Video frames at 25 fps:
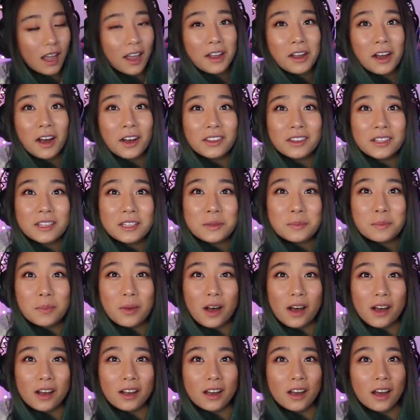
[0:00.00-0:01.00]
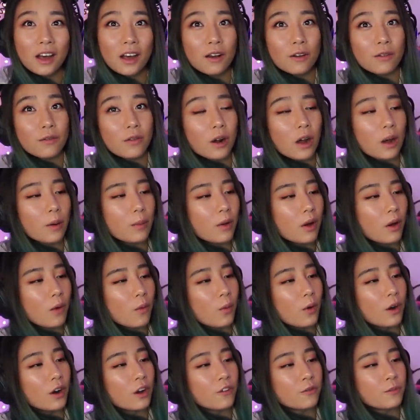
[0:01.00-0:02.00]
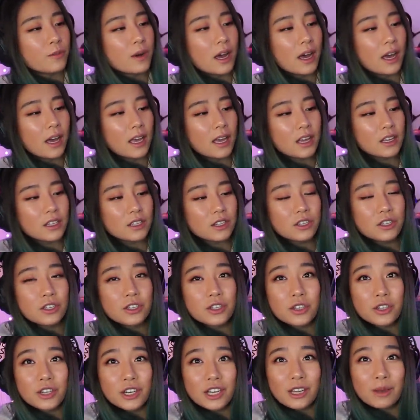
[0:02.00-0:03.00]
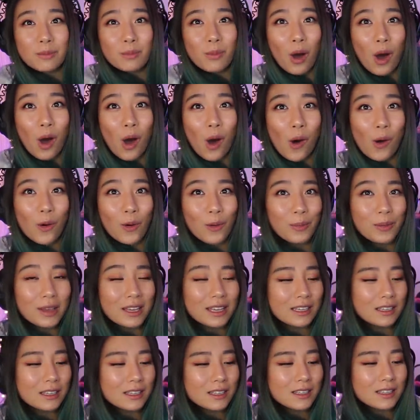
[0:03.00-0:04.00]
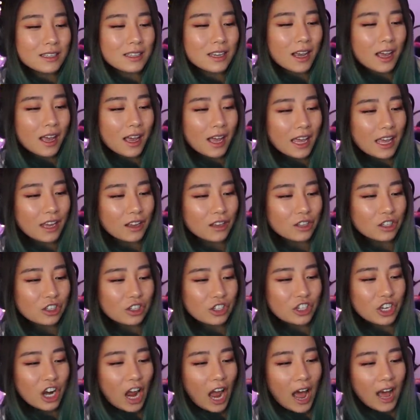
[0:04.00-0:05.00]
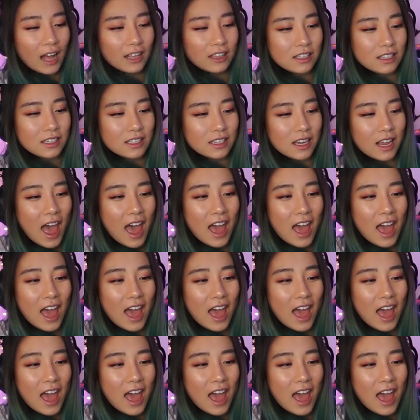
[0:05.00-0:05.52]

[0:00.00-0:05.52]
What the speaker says: I got this mug from one of my stream homies in chat,